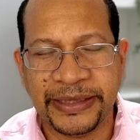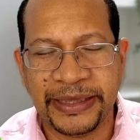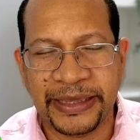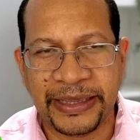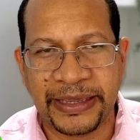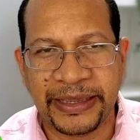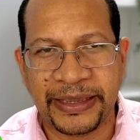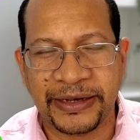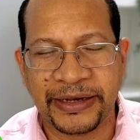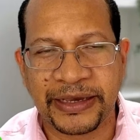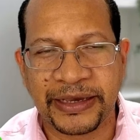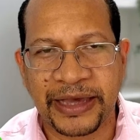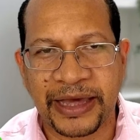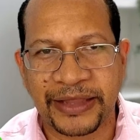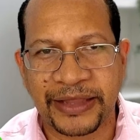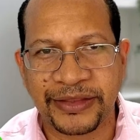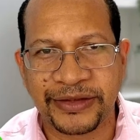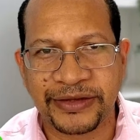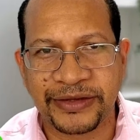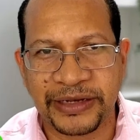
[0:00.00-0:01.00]
in
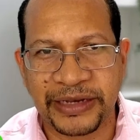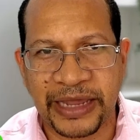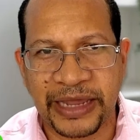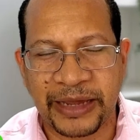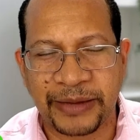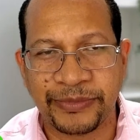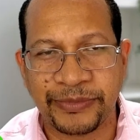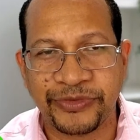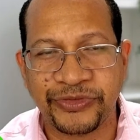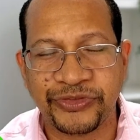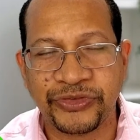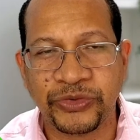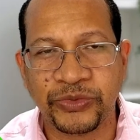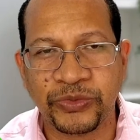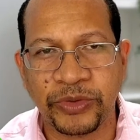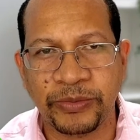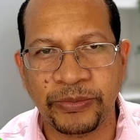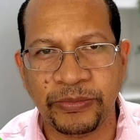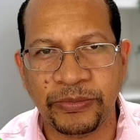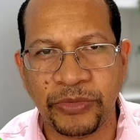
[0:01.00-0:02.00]
catheter labs to
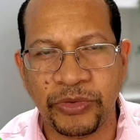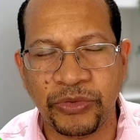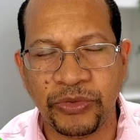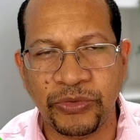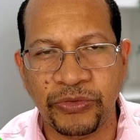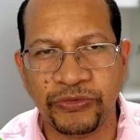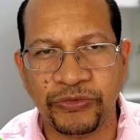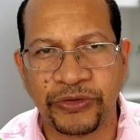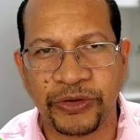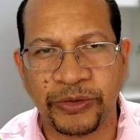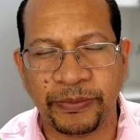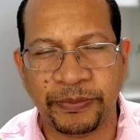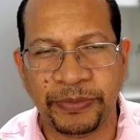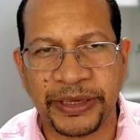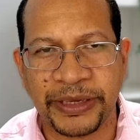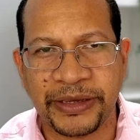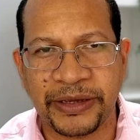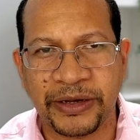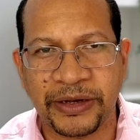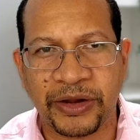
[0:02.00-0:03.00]
remove
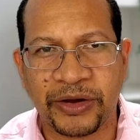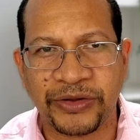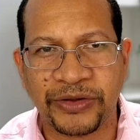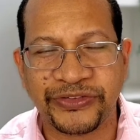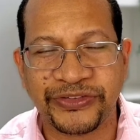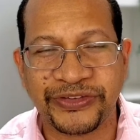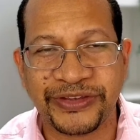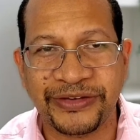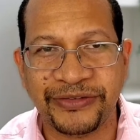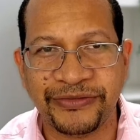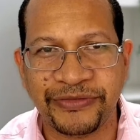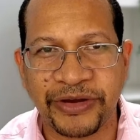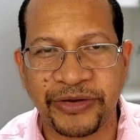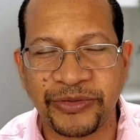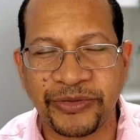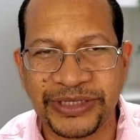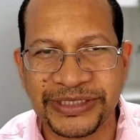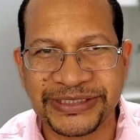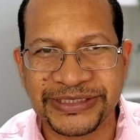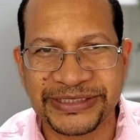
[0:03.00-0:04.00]
big clots in
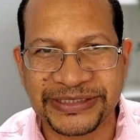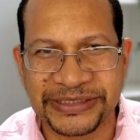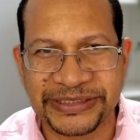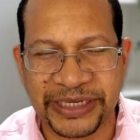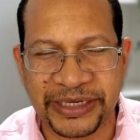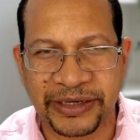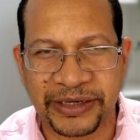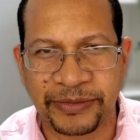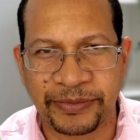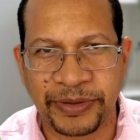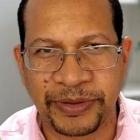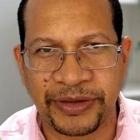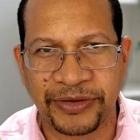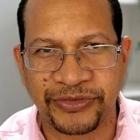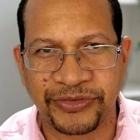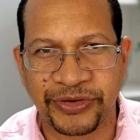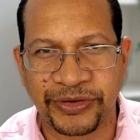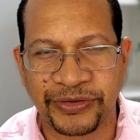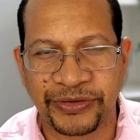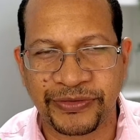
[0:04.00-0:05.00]
very sick
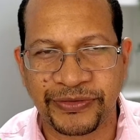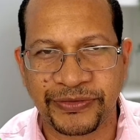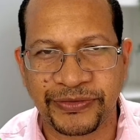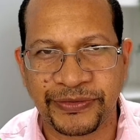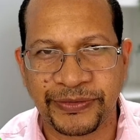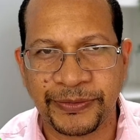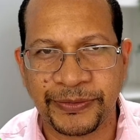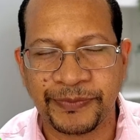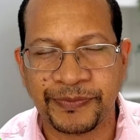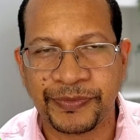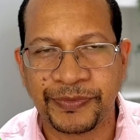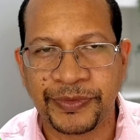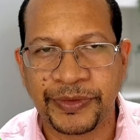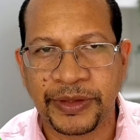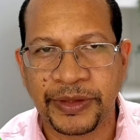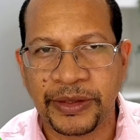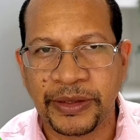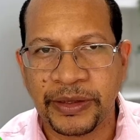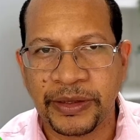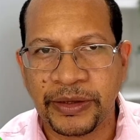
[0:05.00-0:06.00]
patients.
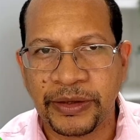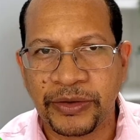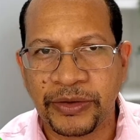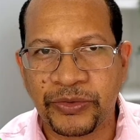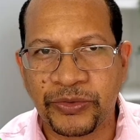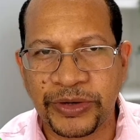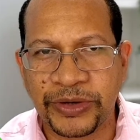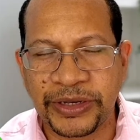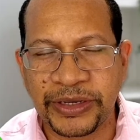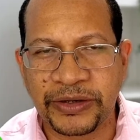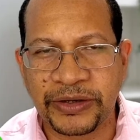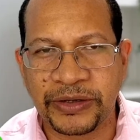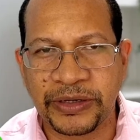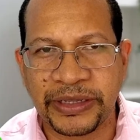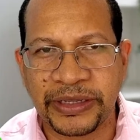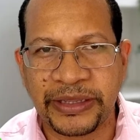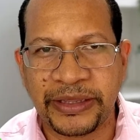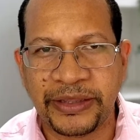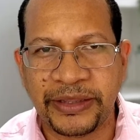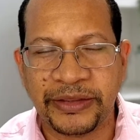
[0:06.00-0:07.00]

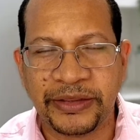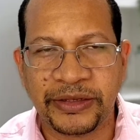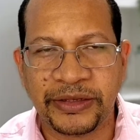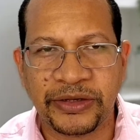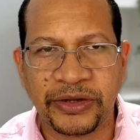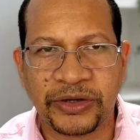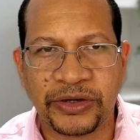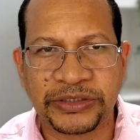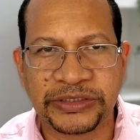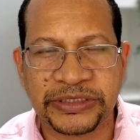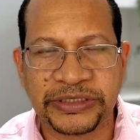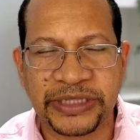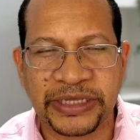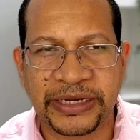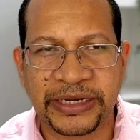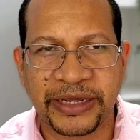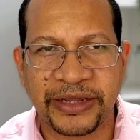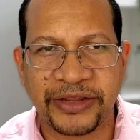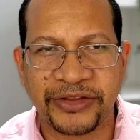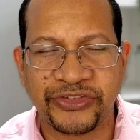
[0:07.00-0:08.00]
Critically, the doctor
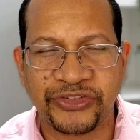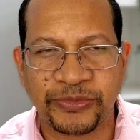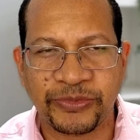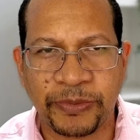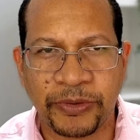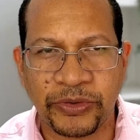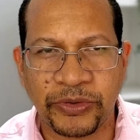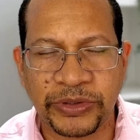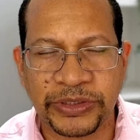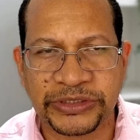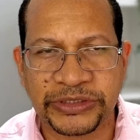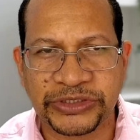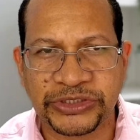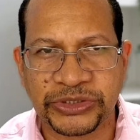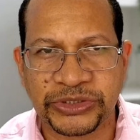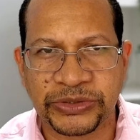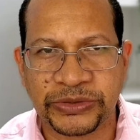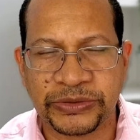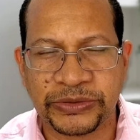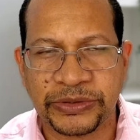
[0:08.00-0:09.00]
that I had spoken
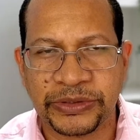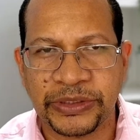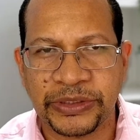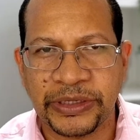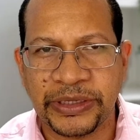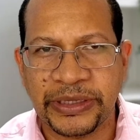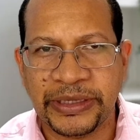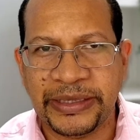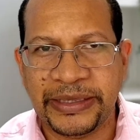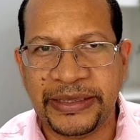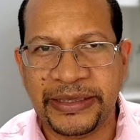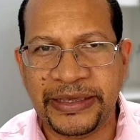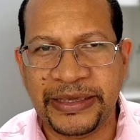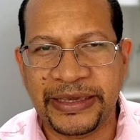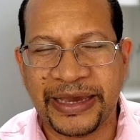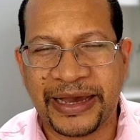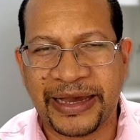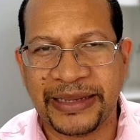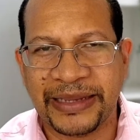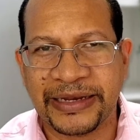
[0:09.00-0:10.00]
to, he
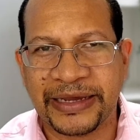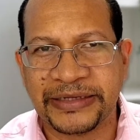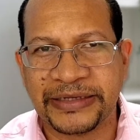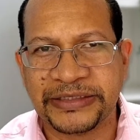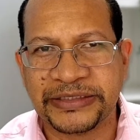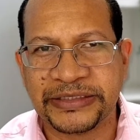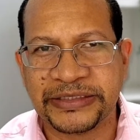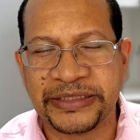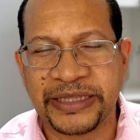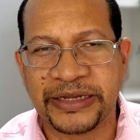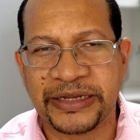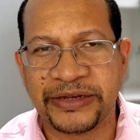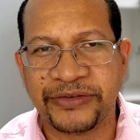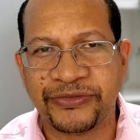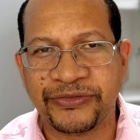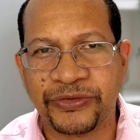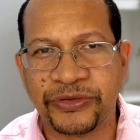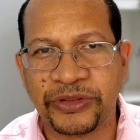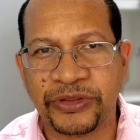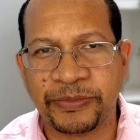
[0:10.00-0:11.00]
highlighted that
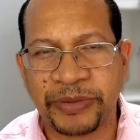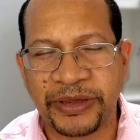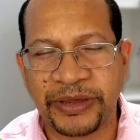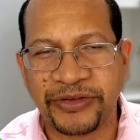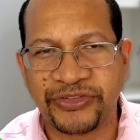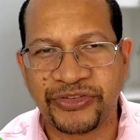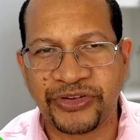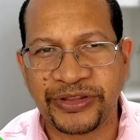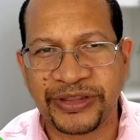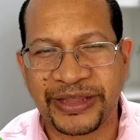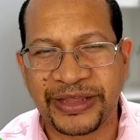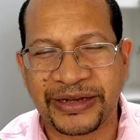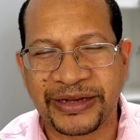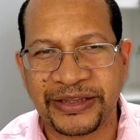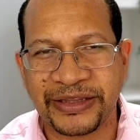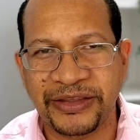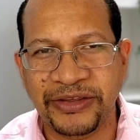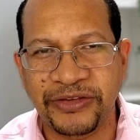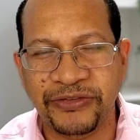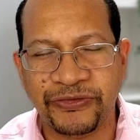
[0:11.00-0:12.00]
for the patient that
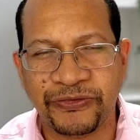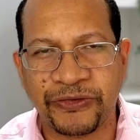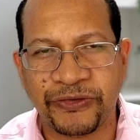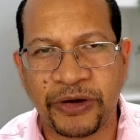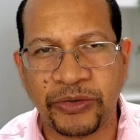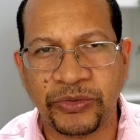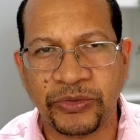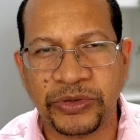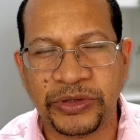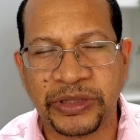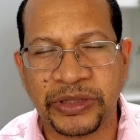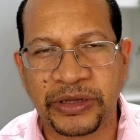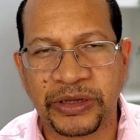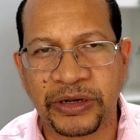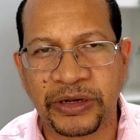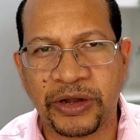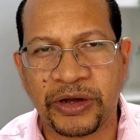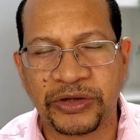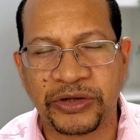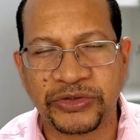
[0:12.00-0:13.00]
he found the
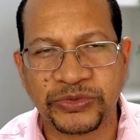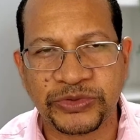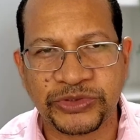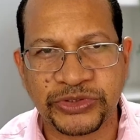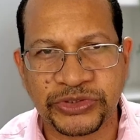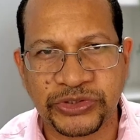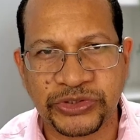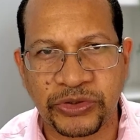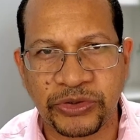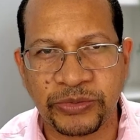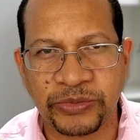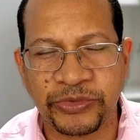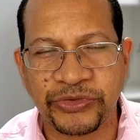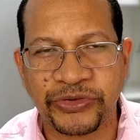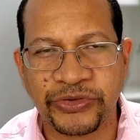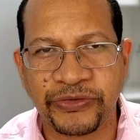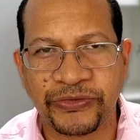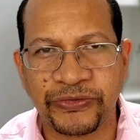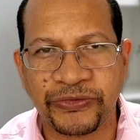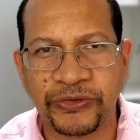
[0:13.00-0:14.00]
clot, which is
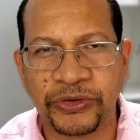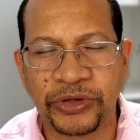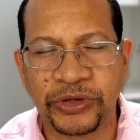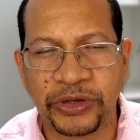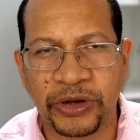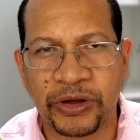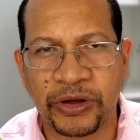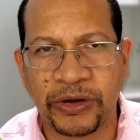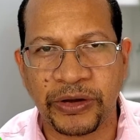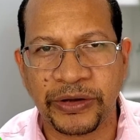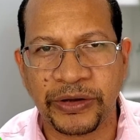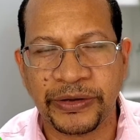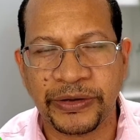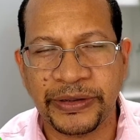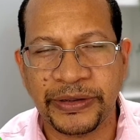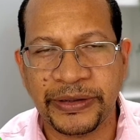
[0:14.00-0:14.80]
almost a foot long,